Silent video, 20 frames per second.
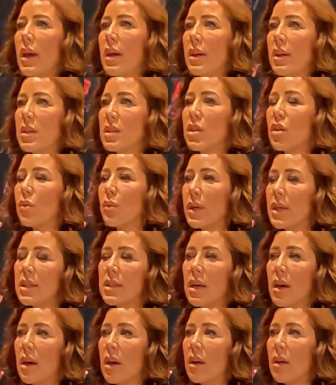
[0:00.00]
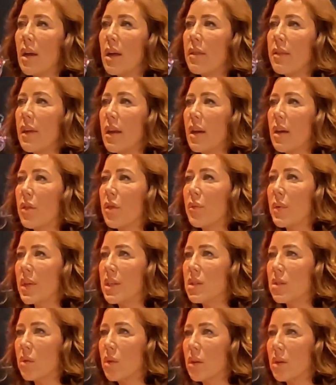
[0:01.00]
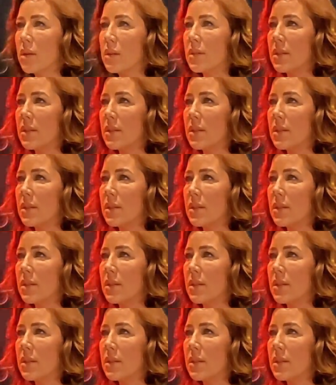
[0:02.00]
into retail. I think 3 stores